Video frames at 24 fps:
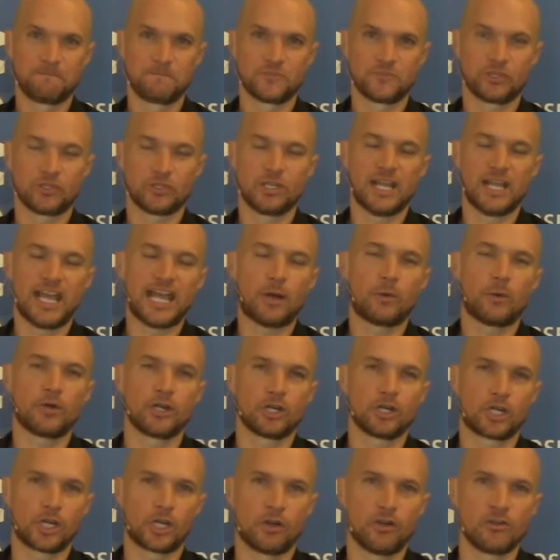So today I want to
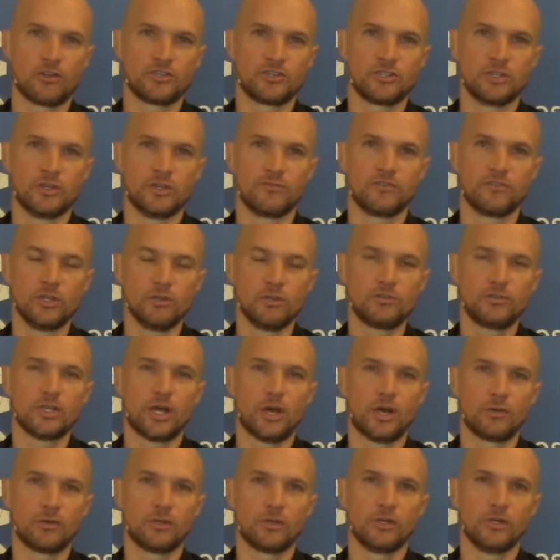encourage you, if you
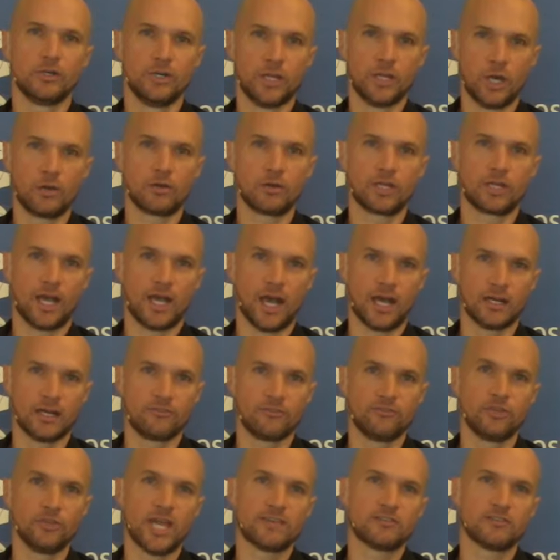don't know God,
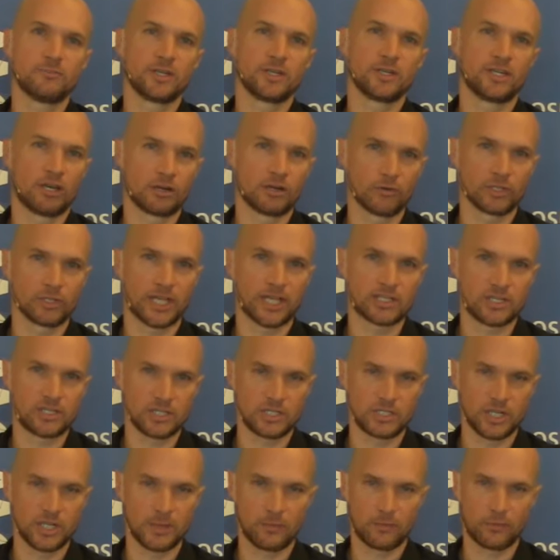if you haven't begun a
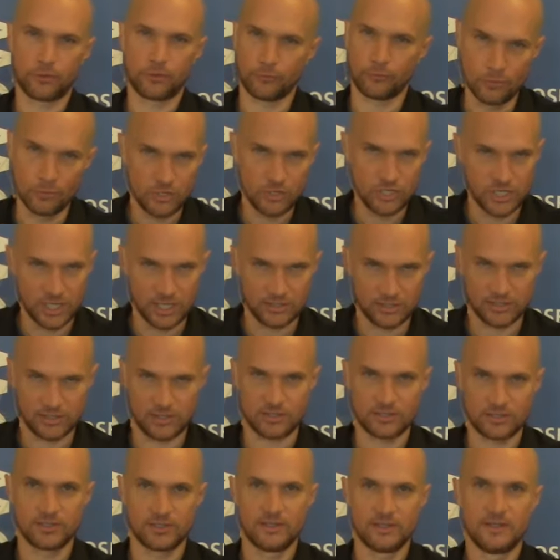relationship through
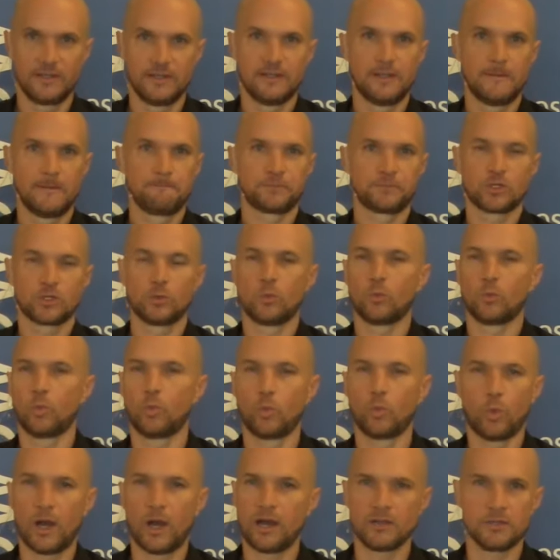Jesus,
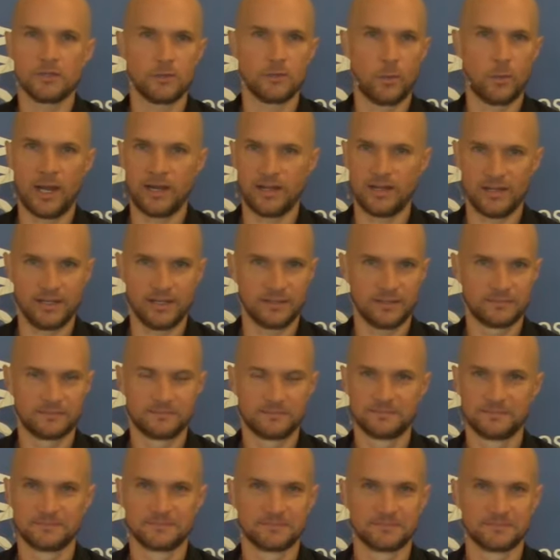why are you waiting?
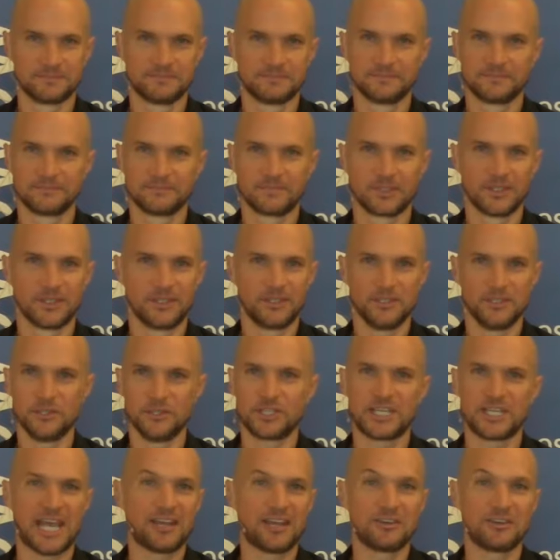You
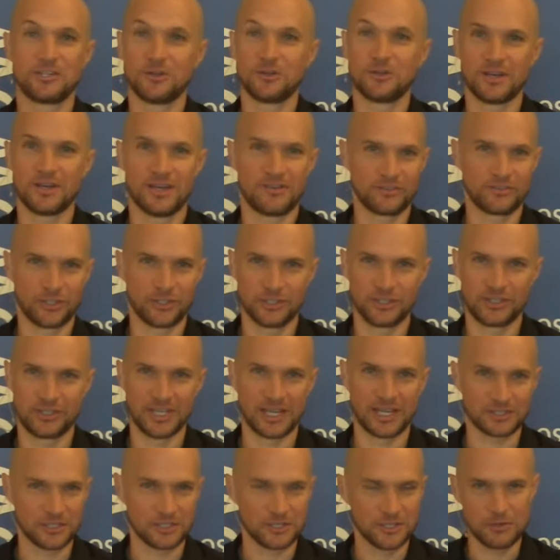can't do enough good
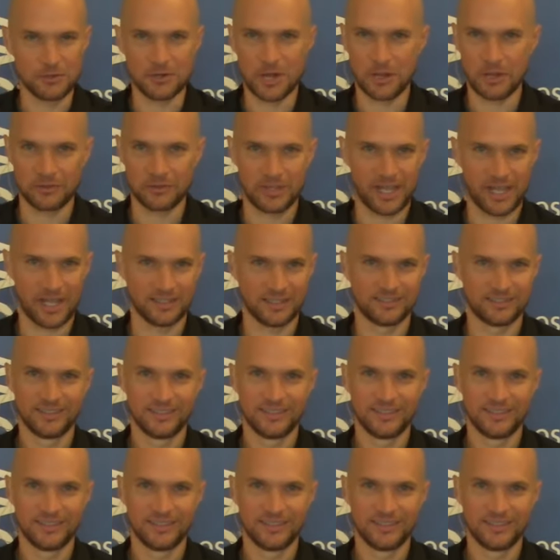things, and you know that.